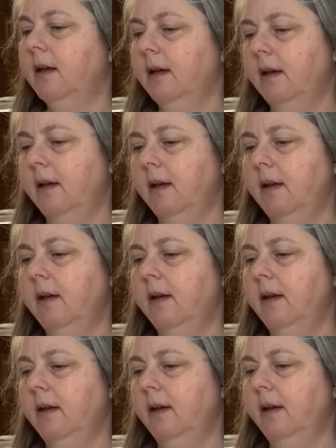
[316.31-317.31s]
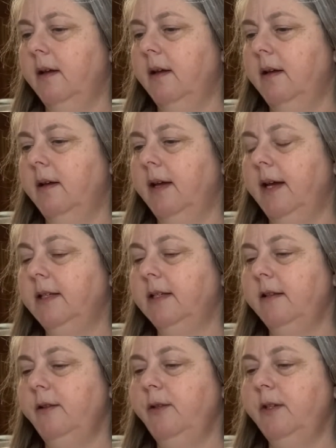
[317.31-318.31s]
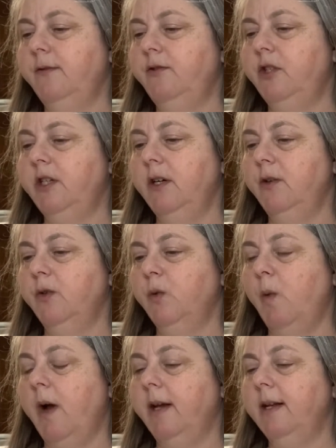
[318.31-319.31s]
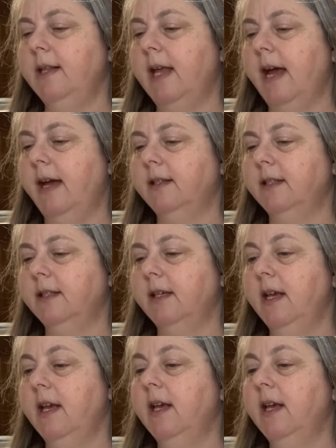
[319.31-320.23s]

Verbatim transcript: Uh, exclusive Cheers wine glass.